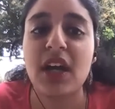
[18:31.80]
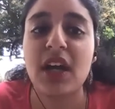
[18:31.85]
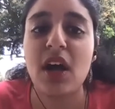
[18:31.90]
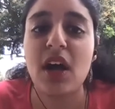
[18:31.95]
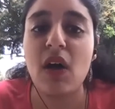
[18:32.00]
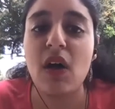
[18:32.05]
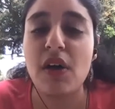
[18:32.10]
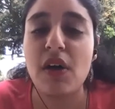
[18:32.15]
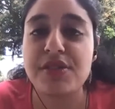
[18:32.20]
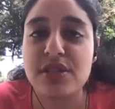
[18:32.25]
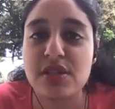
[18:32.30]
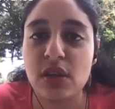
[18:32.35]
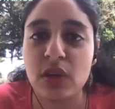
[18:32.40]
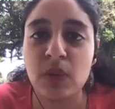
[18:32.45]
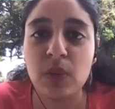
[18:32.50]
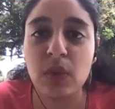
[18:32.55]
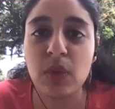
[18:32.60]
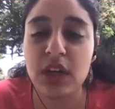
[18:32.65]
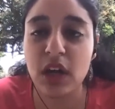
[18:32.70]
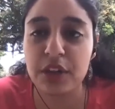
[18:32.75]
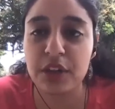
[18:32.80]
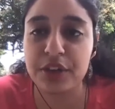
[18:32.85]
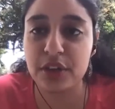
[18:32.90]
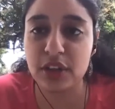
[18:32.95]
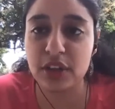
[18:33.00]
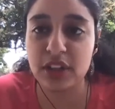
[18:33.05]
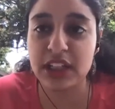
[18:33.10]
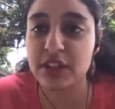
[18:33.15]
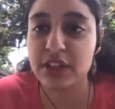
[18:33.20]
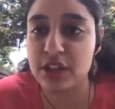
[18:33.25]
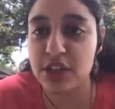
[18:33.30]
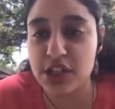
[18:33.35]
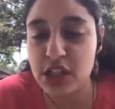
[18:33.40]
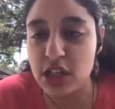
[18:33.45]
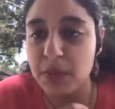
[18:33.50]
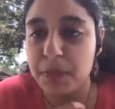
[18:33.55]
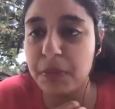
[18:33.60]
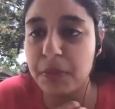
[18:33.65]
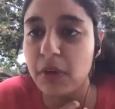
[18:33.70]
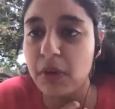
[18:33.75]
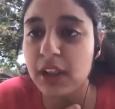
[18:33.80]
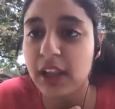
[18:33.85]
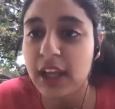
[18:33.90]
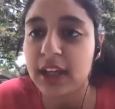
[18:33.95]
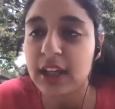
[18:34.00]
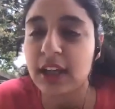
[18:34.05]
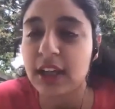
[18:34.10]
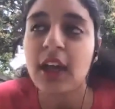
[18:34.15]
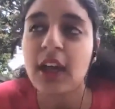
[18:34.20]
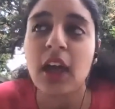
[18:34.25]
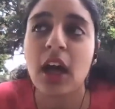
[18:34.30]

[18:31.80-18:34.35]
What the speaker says: Also, what other leadership or like